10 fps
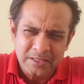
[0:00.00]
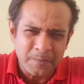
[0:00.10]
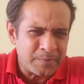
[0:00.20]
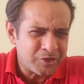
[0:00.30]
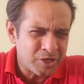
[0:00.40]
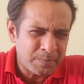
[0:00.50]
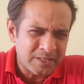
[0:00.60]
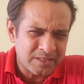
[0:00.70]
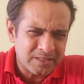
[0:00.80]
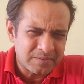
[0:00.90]
the
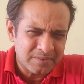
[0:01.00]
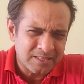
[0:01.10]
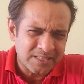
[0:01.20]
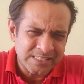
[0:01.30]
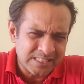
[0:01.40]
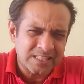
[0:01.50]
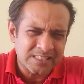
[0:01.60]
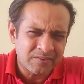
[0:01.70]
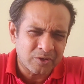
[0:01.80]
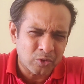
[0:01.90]
BJP,
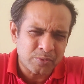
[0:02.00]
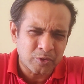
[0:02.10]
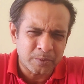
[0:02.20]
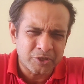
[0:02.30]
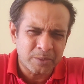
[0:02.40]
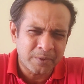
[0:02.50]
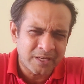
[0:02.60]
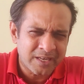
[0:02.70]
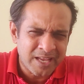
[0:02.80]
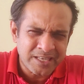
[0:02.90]
37 crores went to BJP,
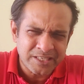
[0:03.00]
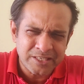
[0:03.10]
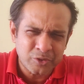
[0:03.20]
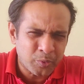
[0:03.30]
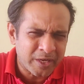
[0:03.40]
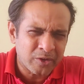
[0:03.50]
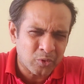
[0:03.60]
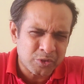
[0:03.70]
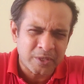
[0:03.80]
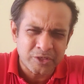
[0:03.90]
and 19 to 20
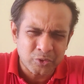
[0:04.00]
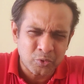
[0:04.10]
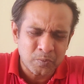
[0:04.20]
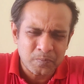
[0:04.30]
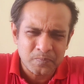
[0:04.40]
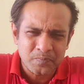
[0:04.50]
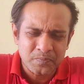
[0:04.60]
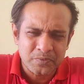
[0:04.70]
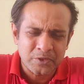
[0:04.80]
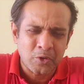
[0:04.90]
crores went to
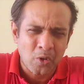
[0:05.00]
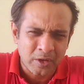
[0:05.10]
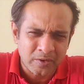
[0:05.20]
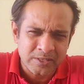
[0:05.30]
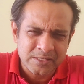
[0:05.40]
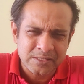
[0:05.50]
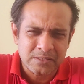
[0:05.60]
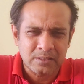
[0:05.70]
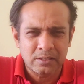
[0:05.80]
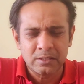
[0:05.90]
the
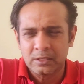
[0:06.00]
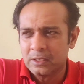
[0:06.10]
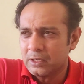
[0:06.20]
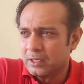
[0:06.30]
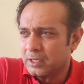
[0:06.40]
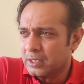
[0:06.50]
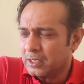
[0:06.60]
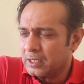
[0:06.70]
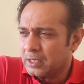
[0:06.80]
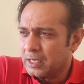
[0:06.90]
Congress.
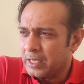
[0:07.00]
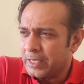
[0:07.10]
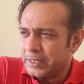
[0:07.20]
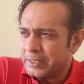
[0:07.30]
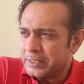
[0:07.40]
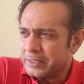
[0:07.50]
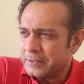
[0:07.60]
And